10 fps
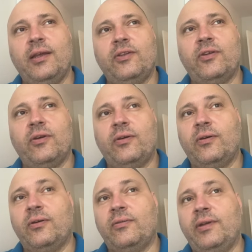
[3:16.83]

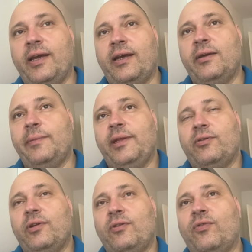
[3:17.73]
So, yeah, I mean,
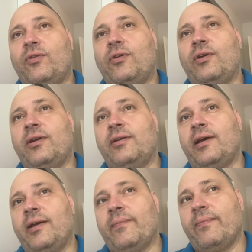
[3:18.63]

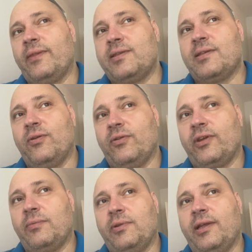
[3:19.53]
24, this is going to
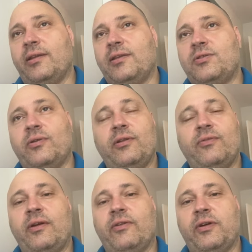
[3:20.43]
happen like this.
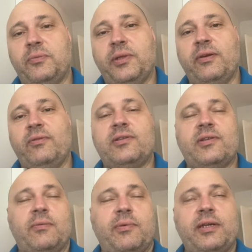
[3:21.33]
25, I believe this
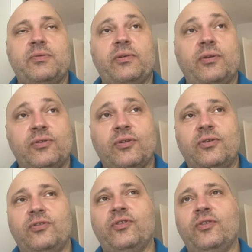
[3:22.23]
uprising will also
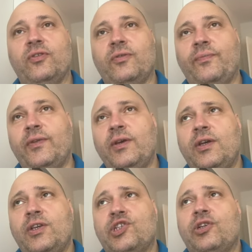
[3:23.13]
continue.
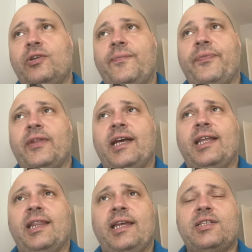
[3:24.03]
So,
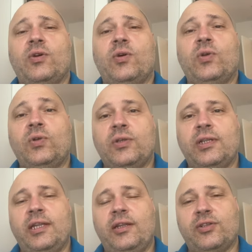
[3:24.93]
unless all the
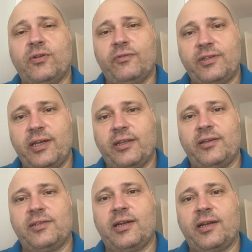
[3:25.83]
leaders of the
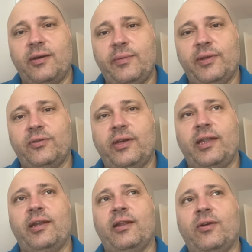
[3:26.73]
sectors are coming
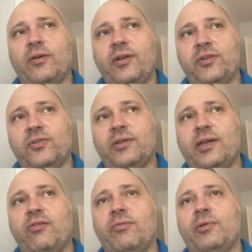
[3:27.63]
together and going to a
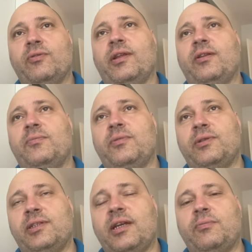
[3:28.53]
government and
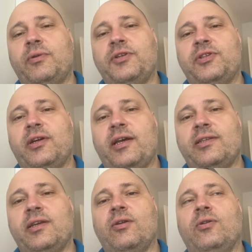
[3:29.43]
start
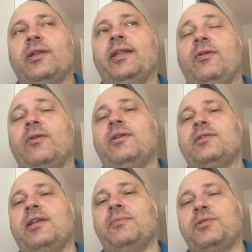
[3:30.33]
pressurizing on an early
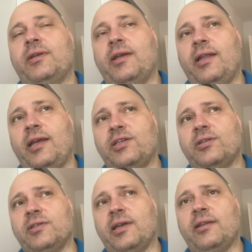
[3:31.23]
snapshot
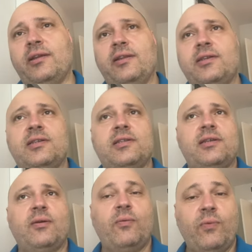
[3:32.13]
elections, I think this is
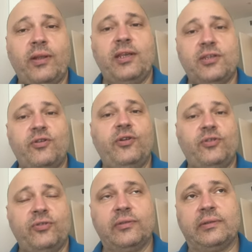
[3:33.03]
what he's going
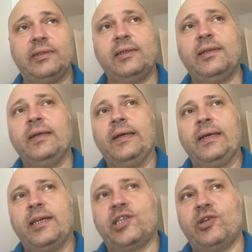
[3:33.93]
to do.
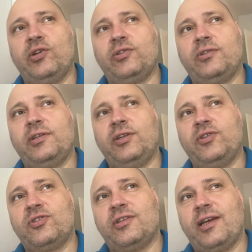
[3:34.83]
He's going to
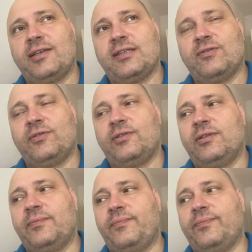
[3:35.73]
reduce the taxes for
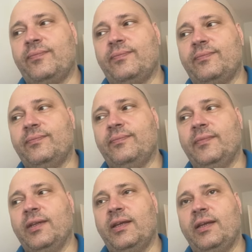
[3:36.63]
the
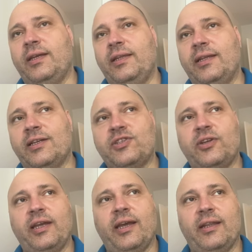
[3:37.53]

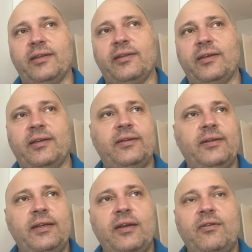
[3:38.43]
industry and the
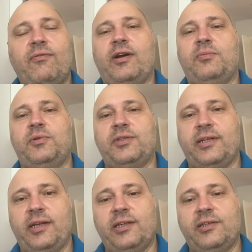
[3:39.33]
farmers
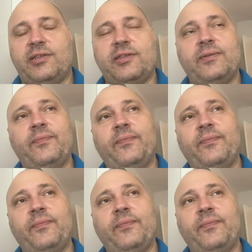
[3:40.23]
and others.